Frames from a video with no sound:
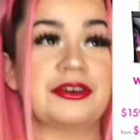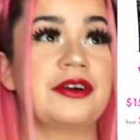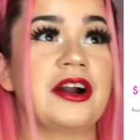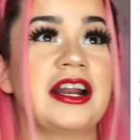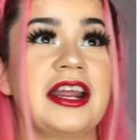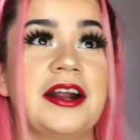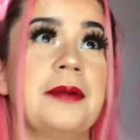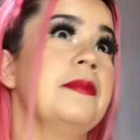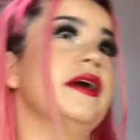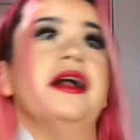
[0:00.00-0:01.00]
recording
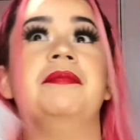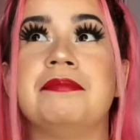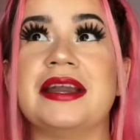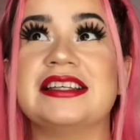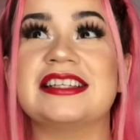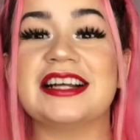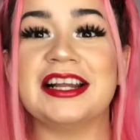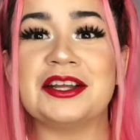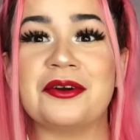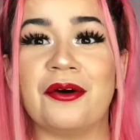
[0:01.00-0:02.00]
here, but
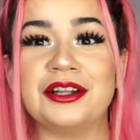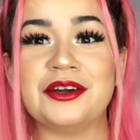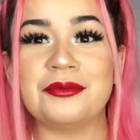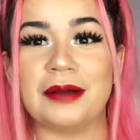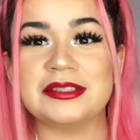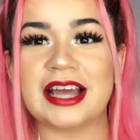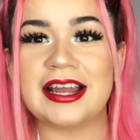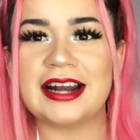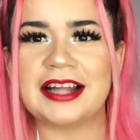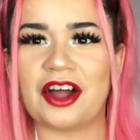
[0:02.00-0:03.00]
basically you go on the
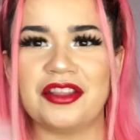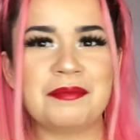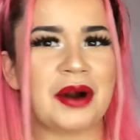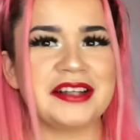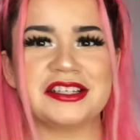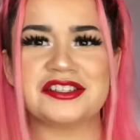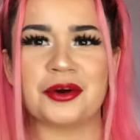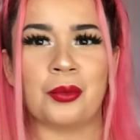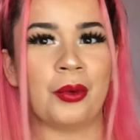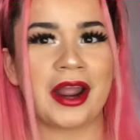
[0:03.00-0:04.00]
website and all the prices
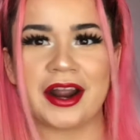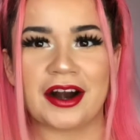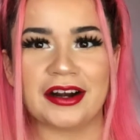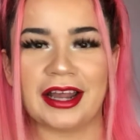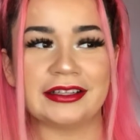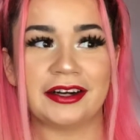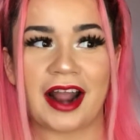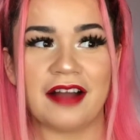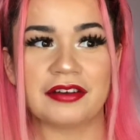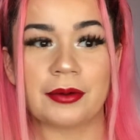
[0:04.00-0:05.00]
are weird. Like, they're
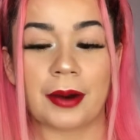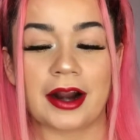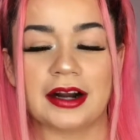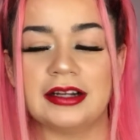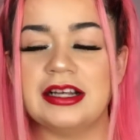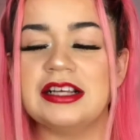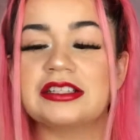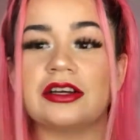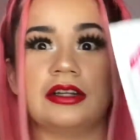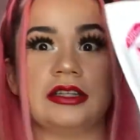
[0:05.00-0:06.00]
everywhere.
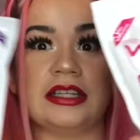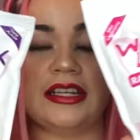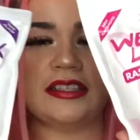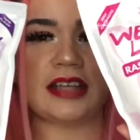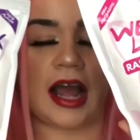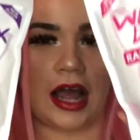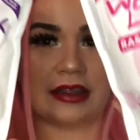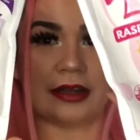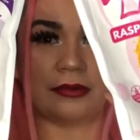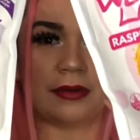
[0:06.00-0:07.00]
So these,
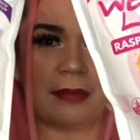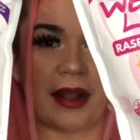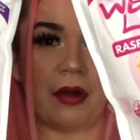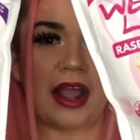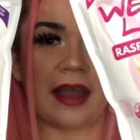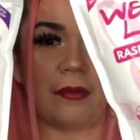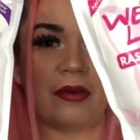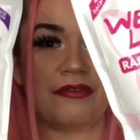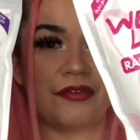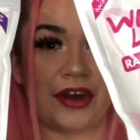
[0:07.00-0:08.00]
they were buy one, get
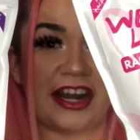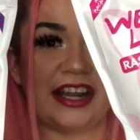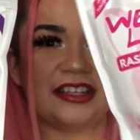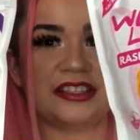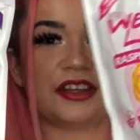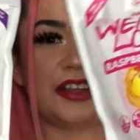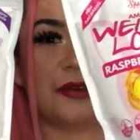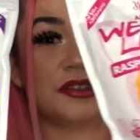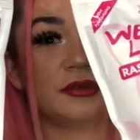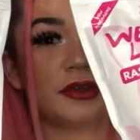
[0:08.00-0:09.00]
one free. So that
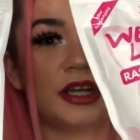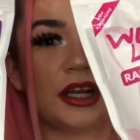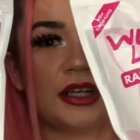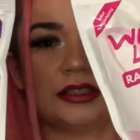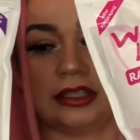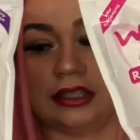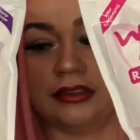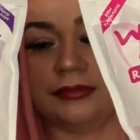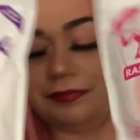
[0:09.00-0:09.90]
was a really good deal.